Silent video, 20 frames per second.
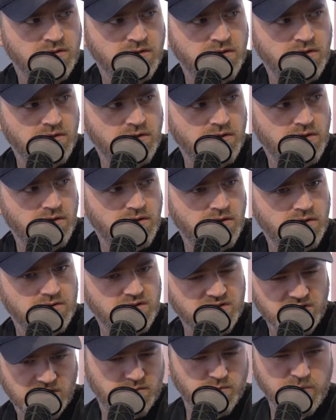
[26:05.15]
Right.
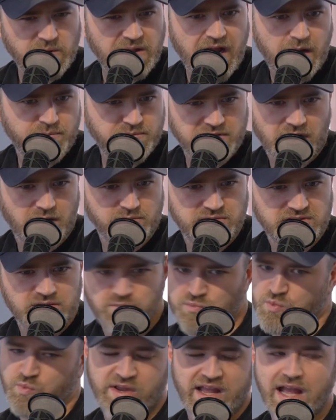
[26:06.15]
Just because we're laptops
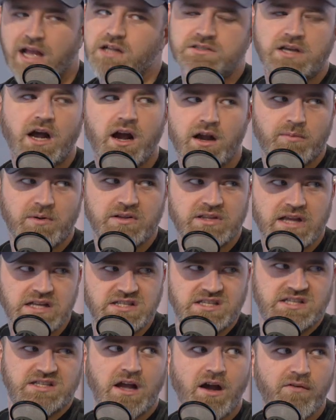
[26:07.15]
doesn't mean we can't talk about
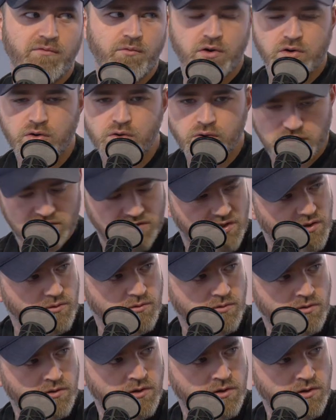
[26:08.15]
that stuff. We're cool, too.